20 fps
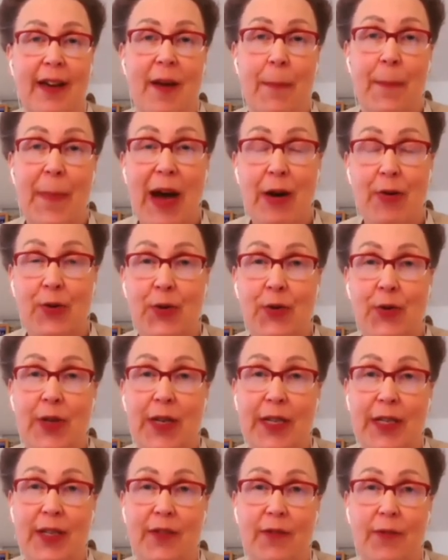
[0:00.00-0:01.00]

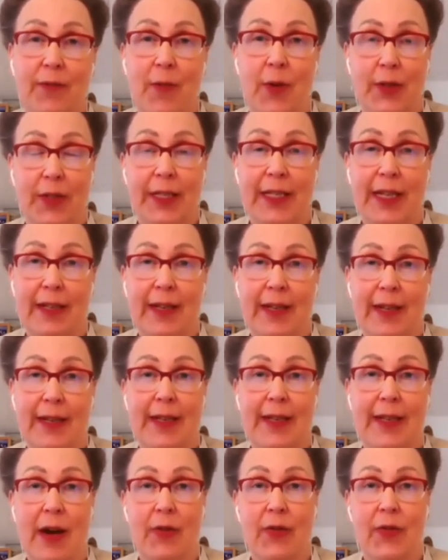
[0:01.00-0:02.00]
boundaries of what data is
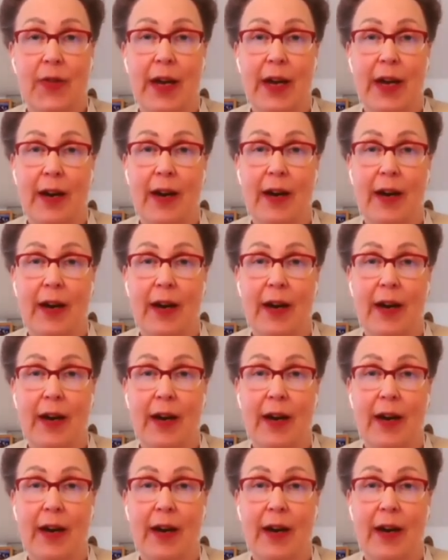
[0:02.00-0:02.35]
out there,